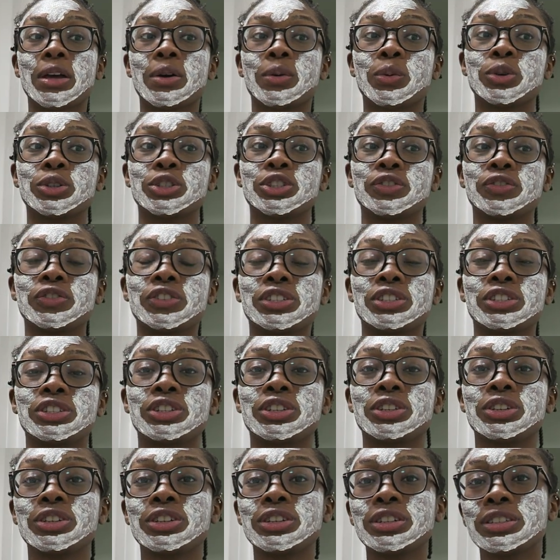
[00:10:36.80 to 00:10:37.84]
what's your
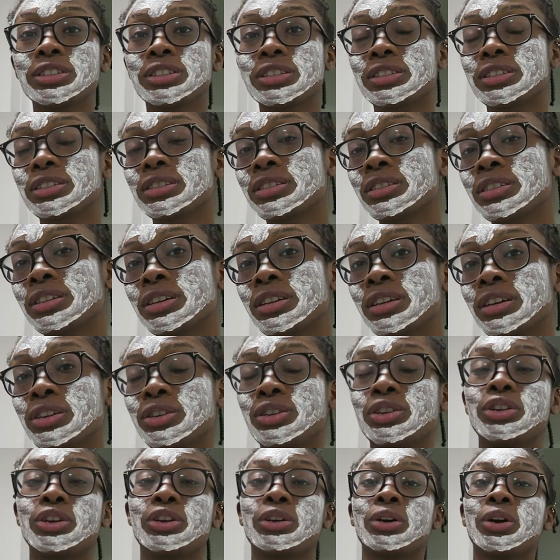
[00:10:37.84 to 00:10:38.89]
excuse?
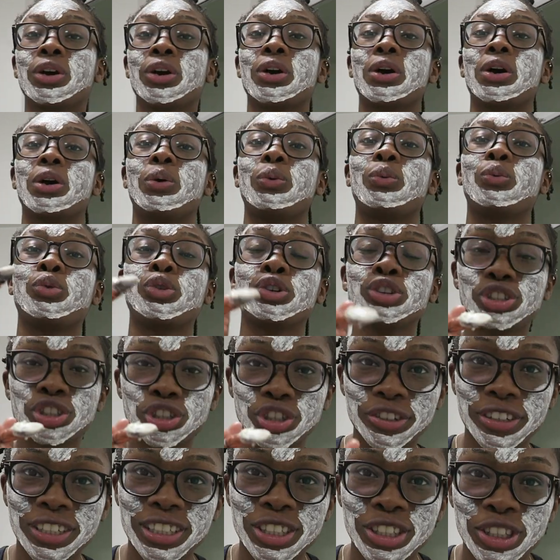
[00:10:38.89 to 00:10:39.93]
No, what's
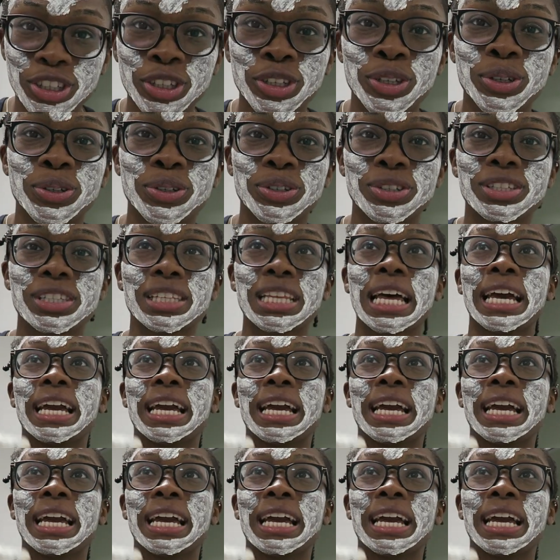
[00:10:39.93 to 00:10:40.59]
your excuse?